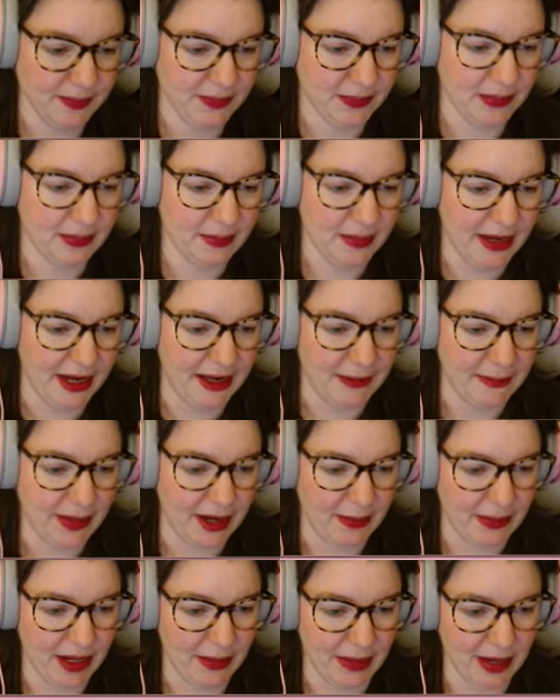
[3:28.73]
Bye,
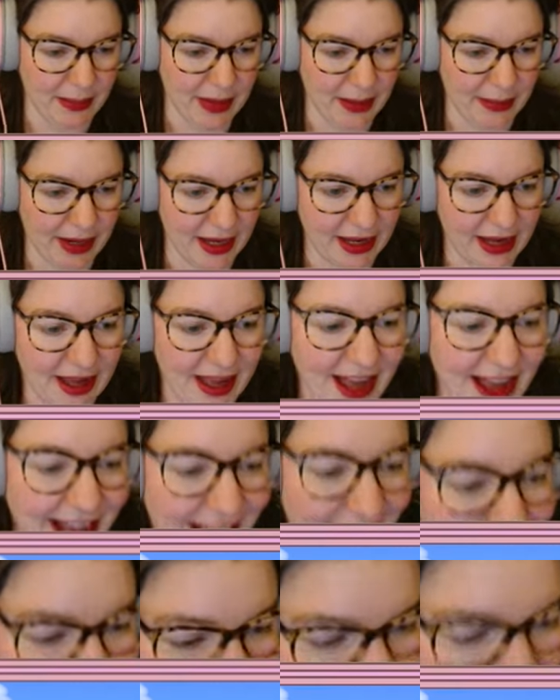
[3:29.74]
bye, bye, bye, bye, bye.
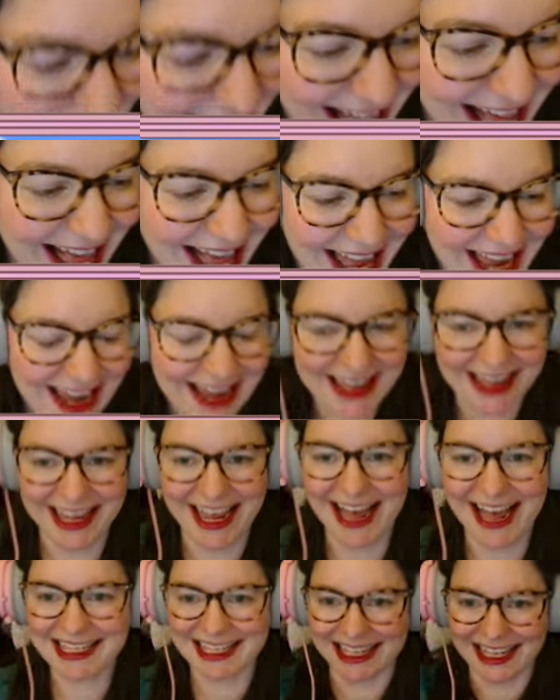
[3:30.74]
Like,
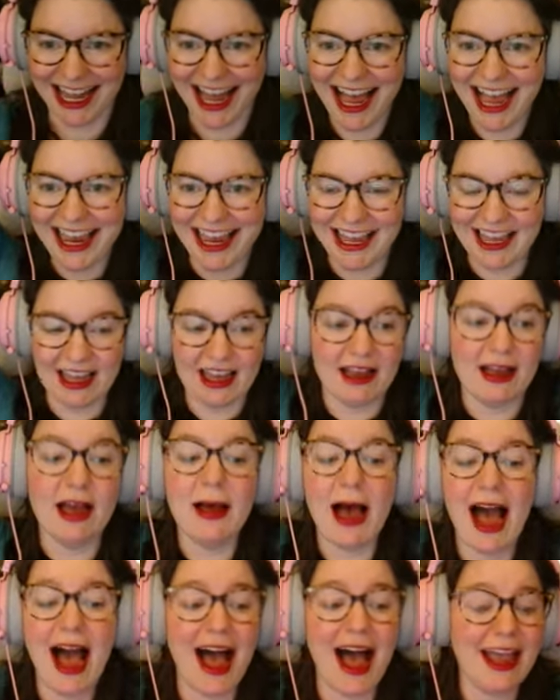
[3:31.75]
yes, like
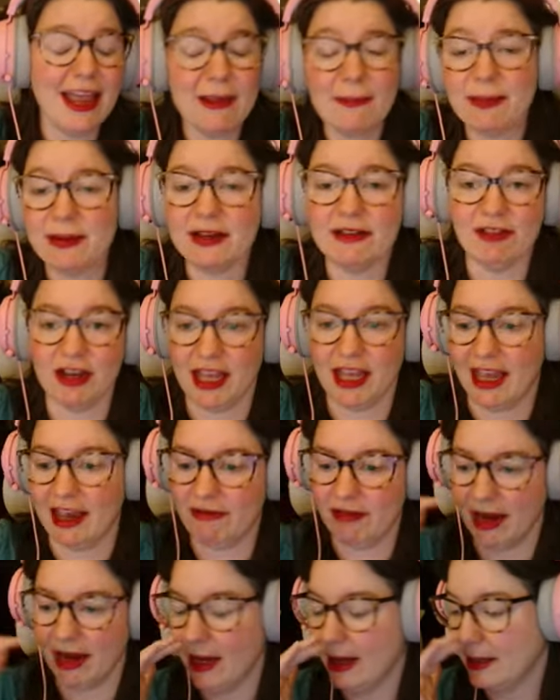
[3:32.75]
hype. Okay,
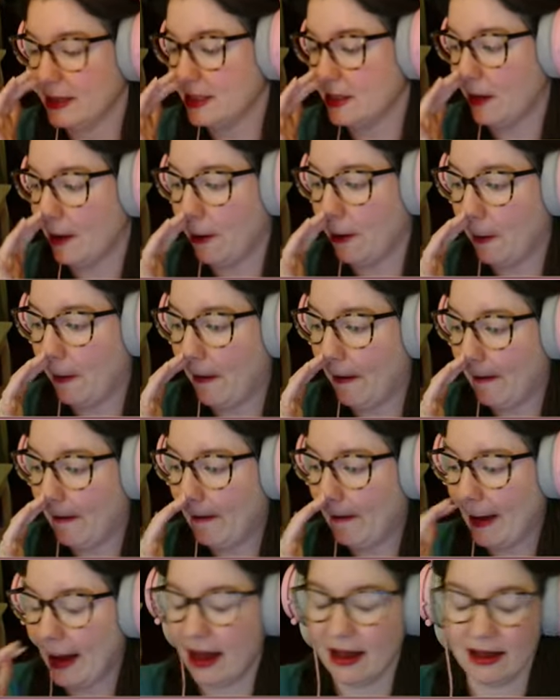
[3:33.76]
right. So
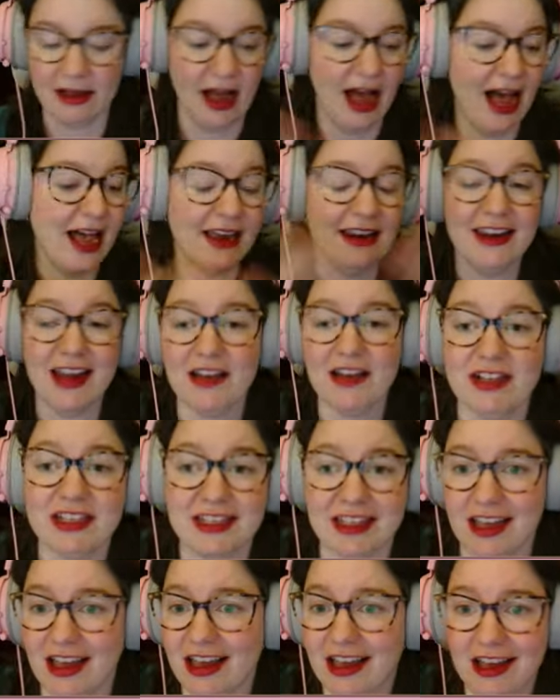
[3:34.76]
I never
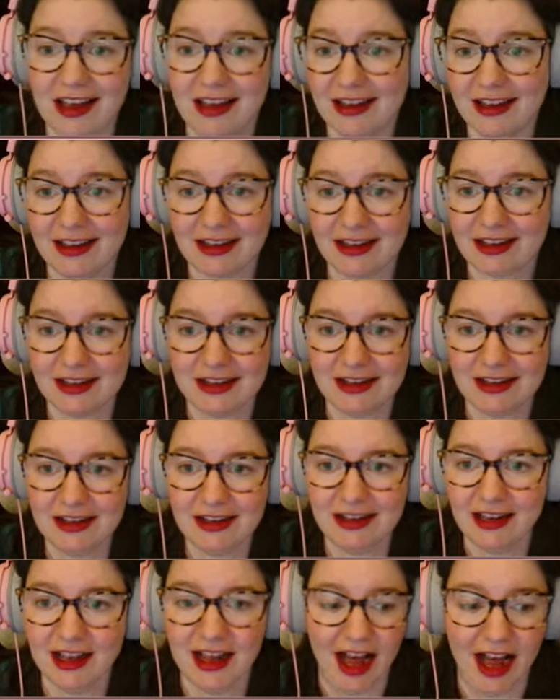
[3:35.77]
say
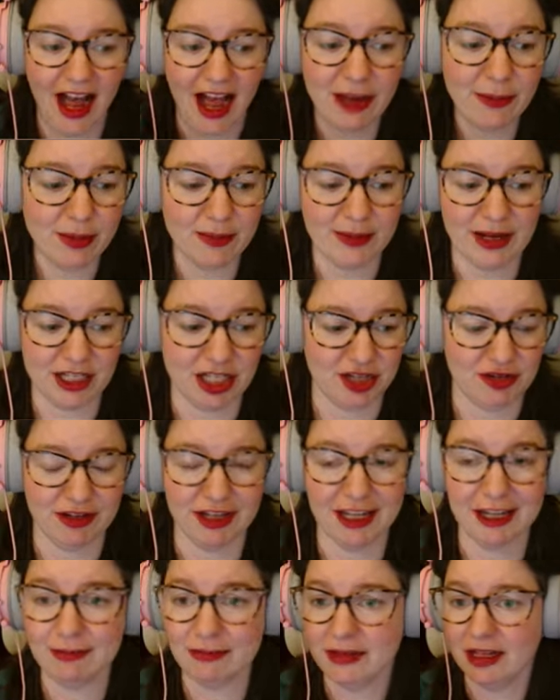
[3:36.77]
hype my
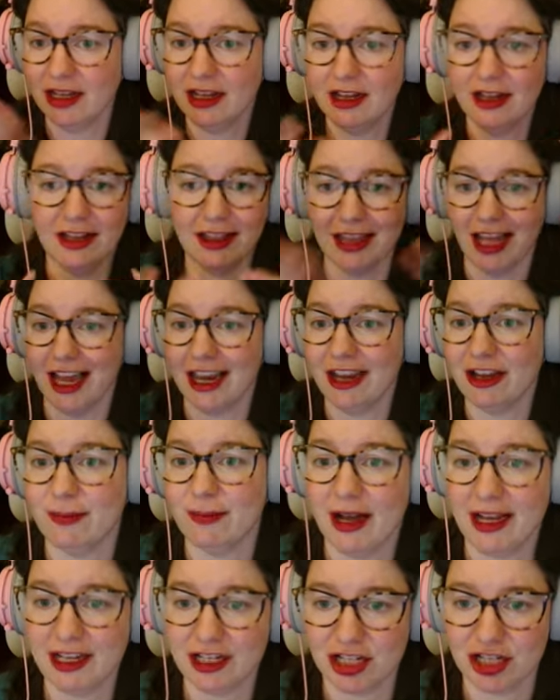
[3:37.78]
stream, like
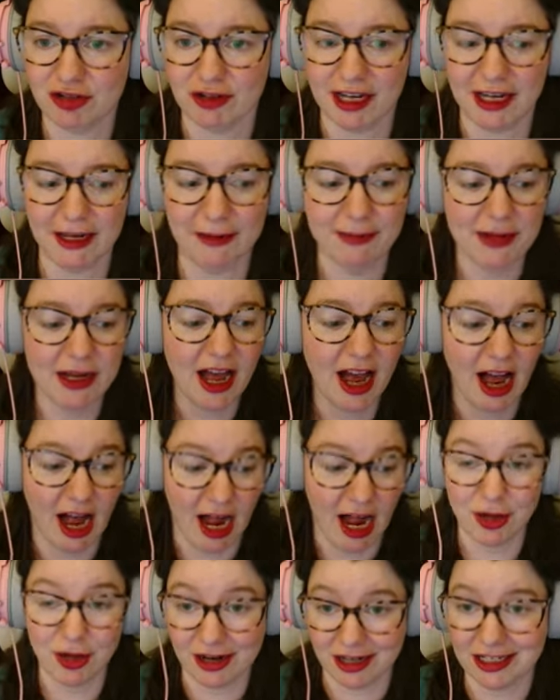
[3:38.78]
my stream.
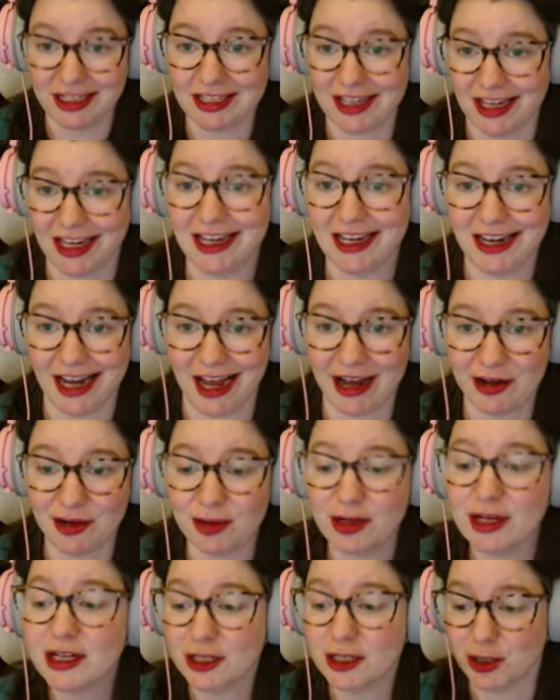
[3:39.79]
I'm gonna say it
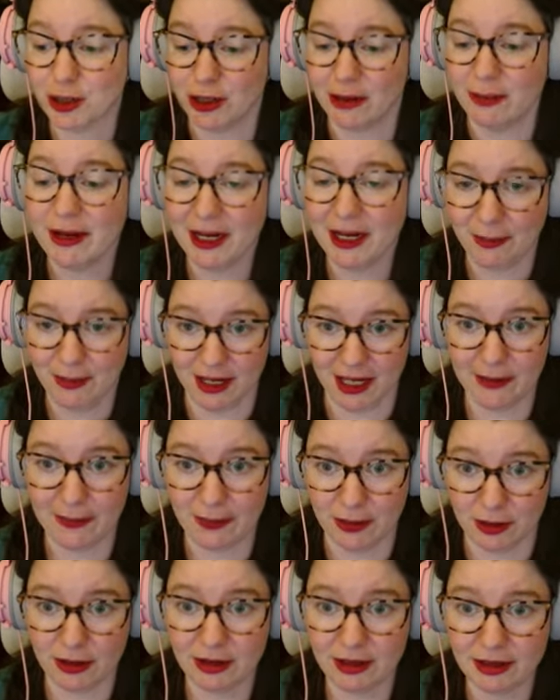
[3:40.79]
now. So many
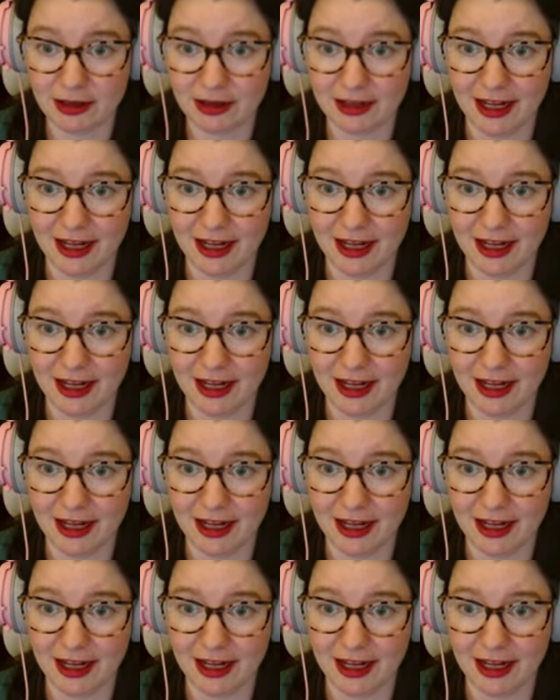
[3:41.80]
people